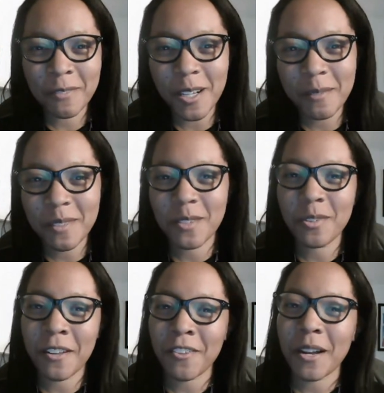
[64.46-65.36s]
welcome to
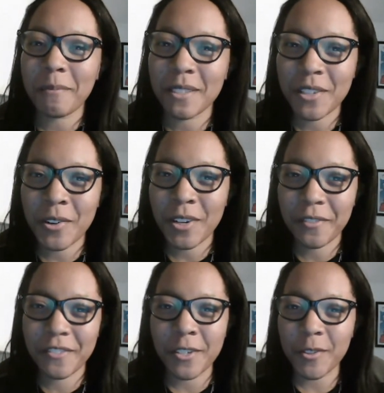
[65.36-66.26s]
another episode
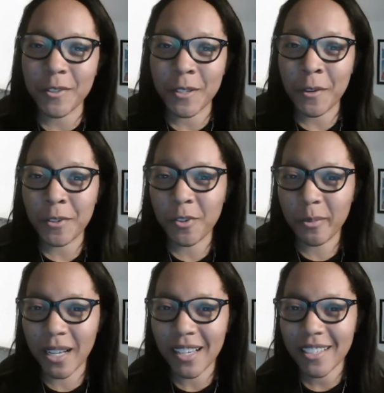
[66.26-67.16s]
of Visual Studio
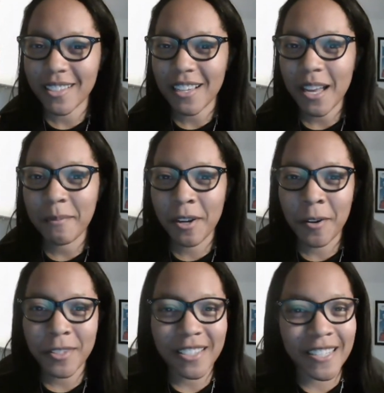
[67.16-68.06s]
Toolbox. I'm your
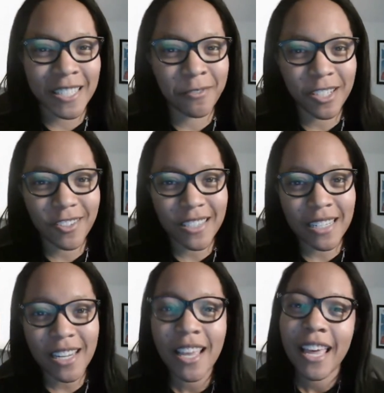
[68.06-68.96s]
host, Leslie
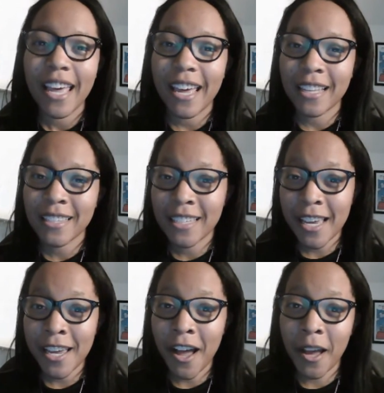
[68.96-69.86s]
Richardson, and
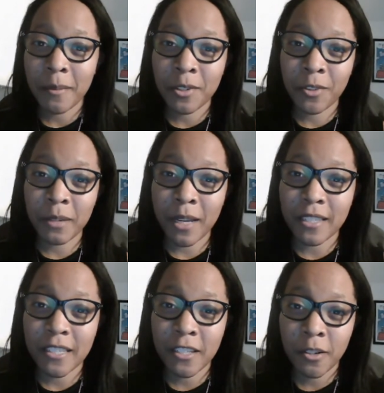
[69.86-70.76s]
today I'm joined by
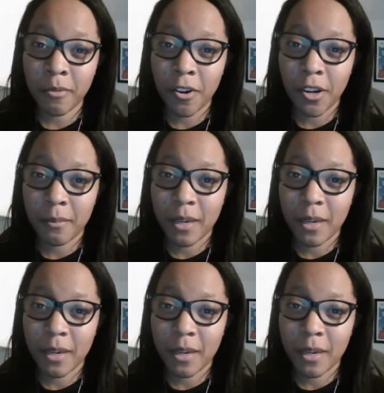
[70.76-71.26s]
Senior Program